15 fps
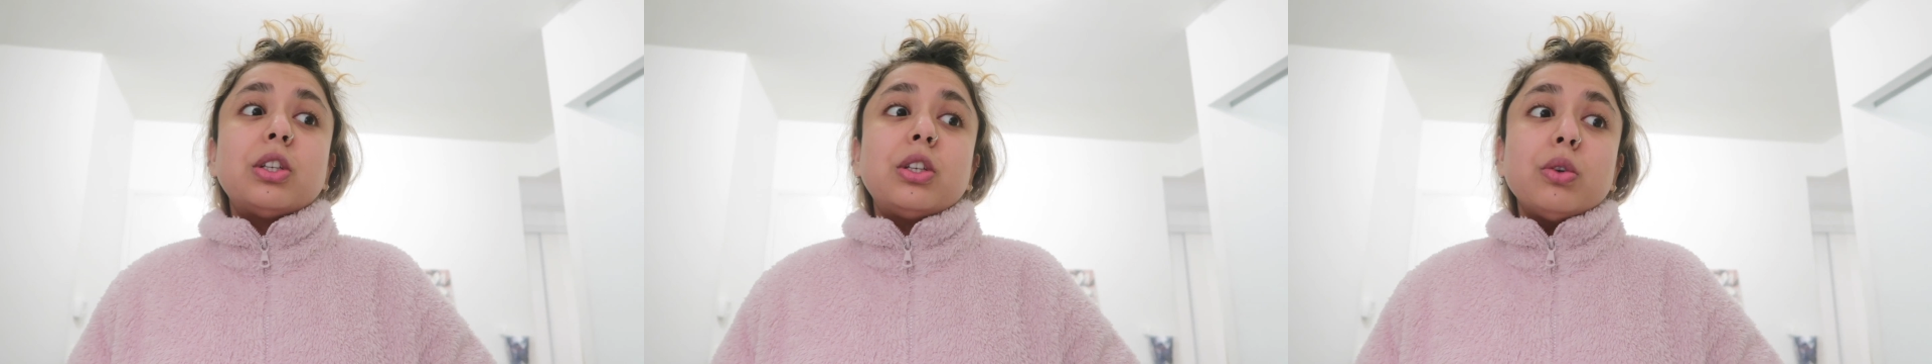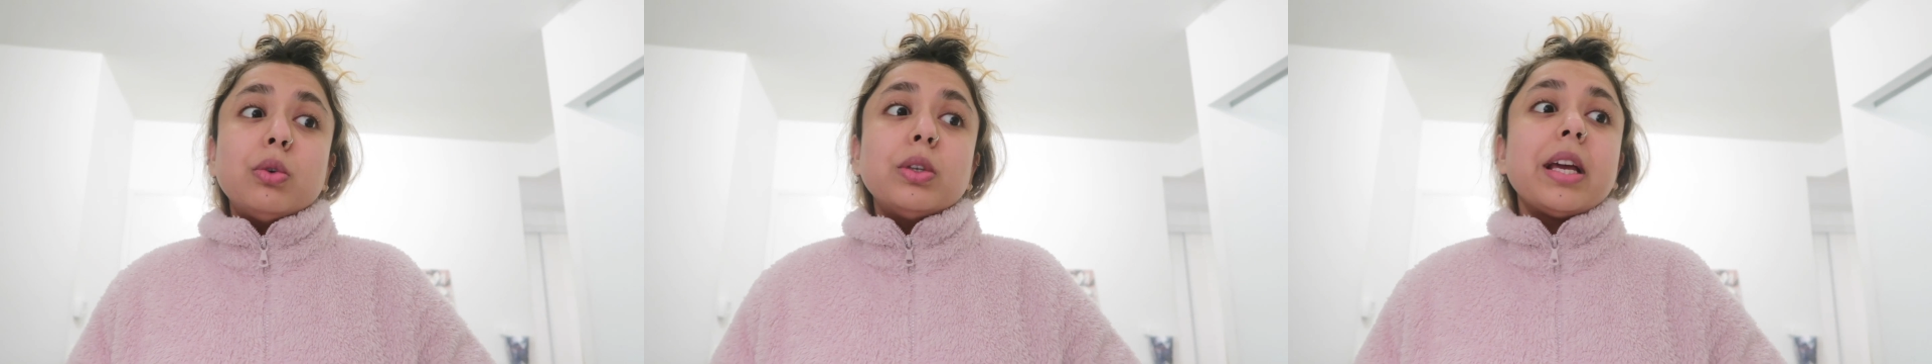
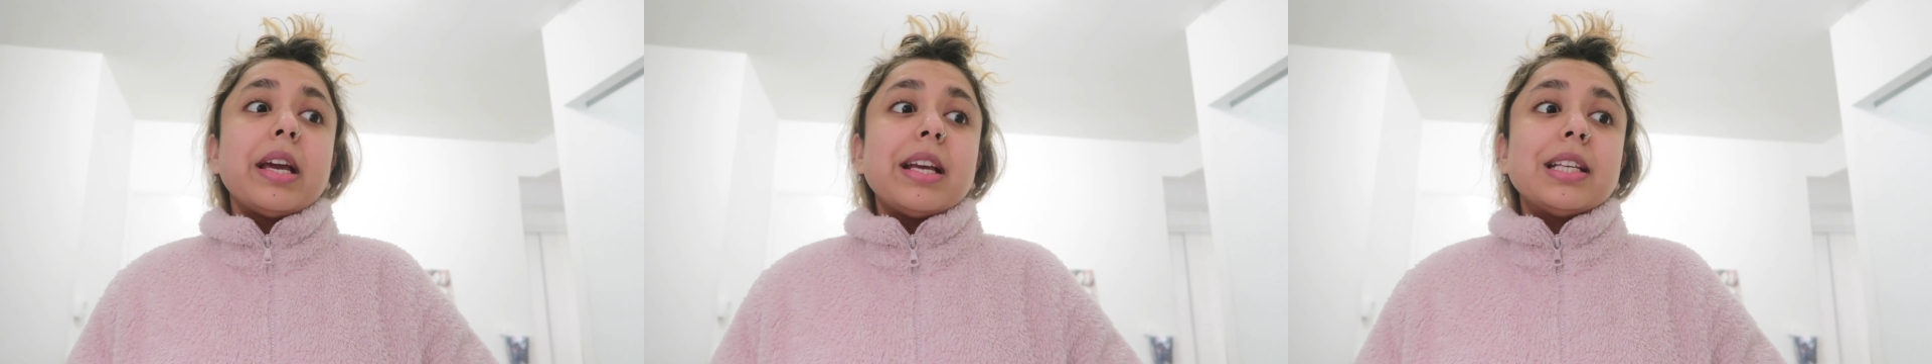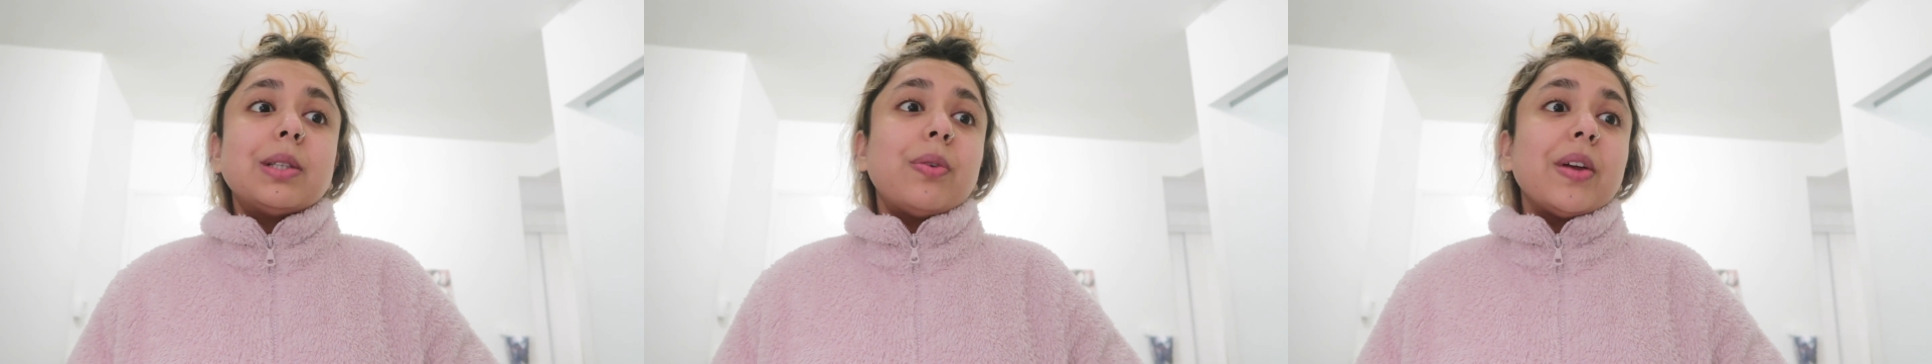2
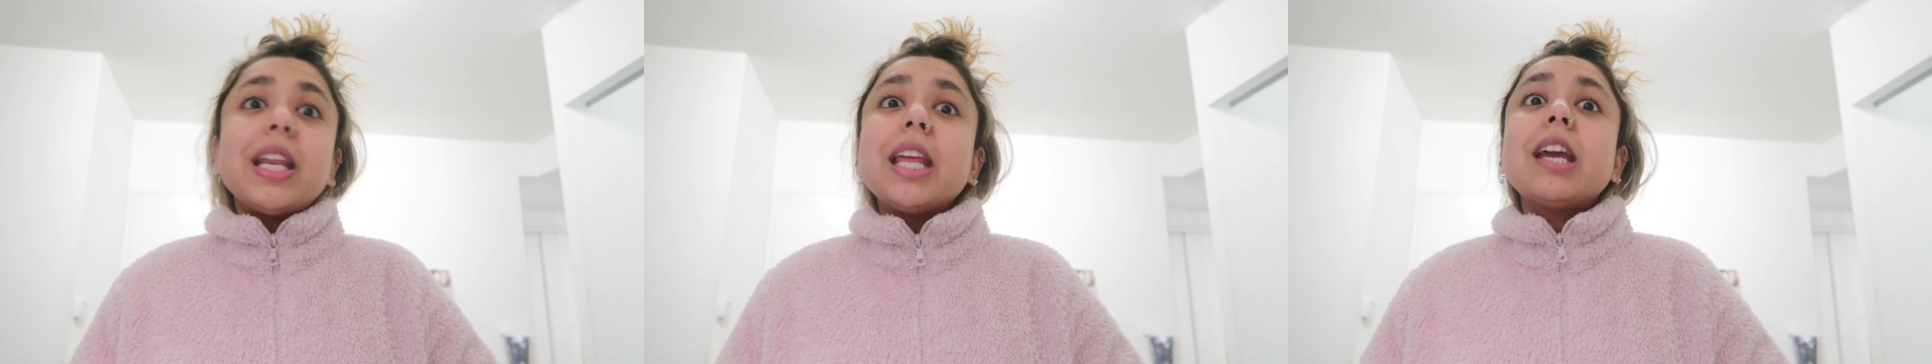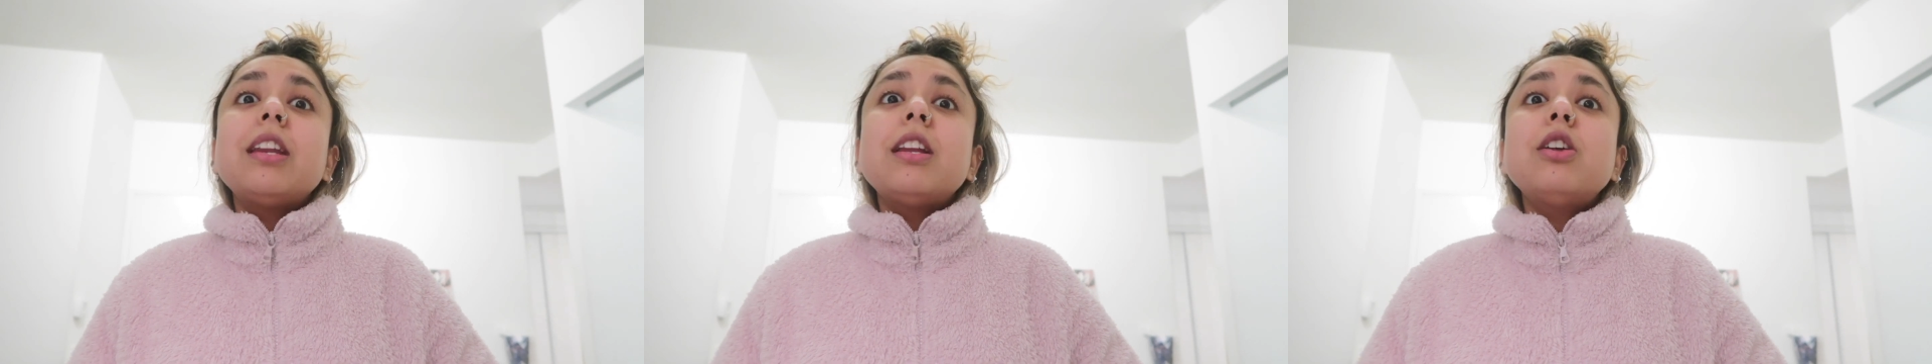days
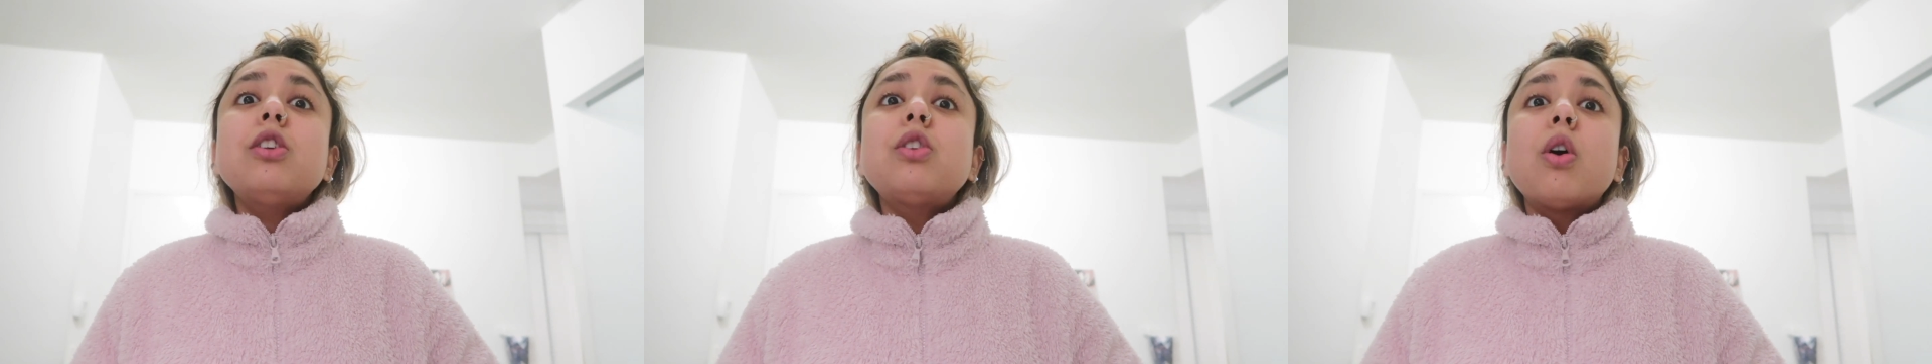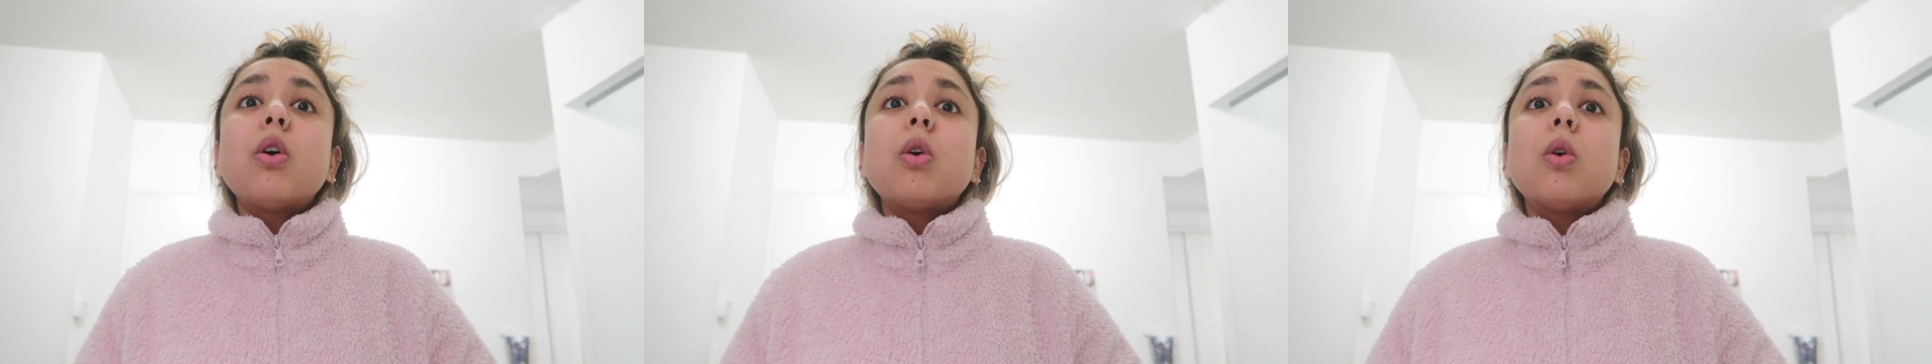filling in a
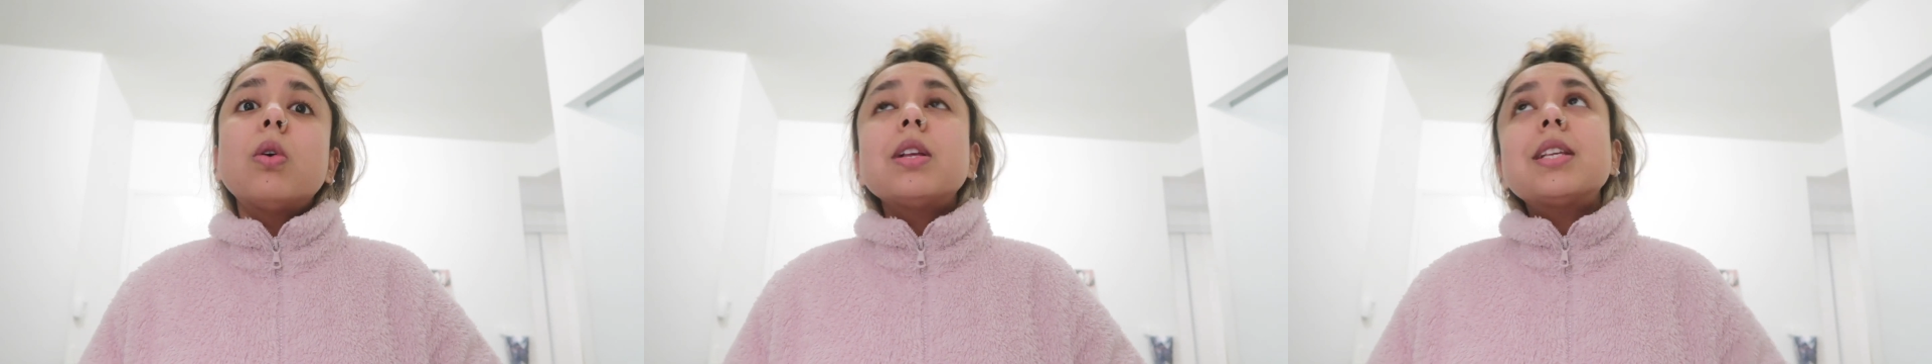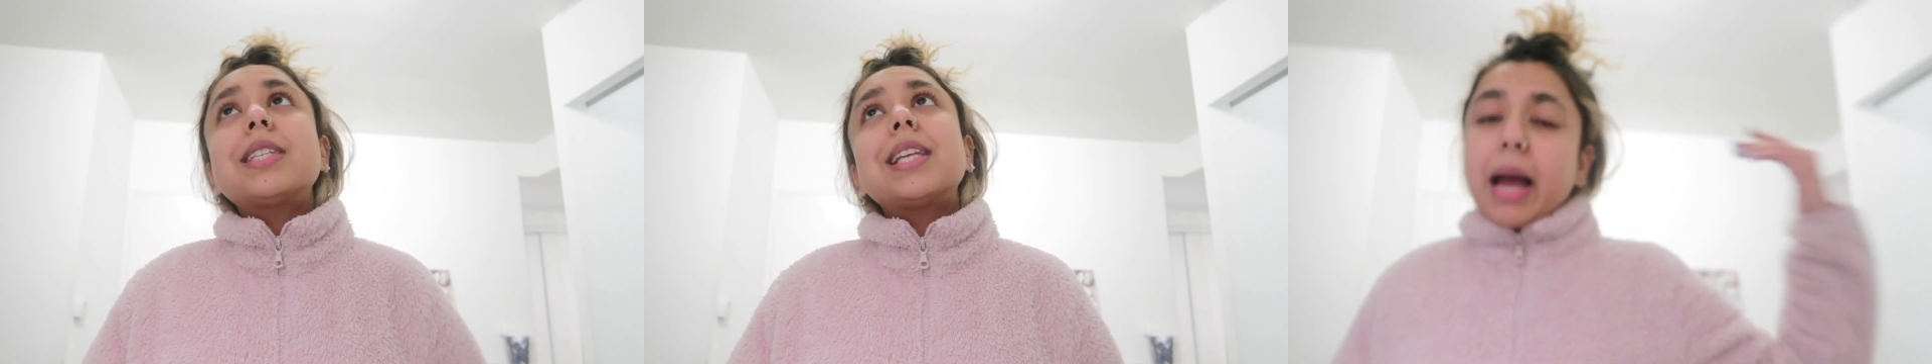row.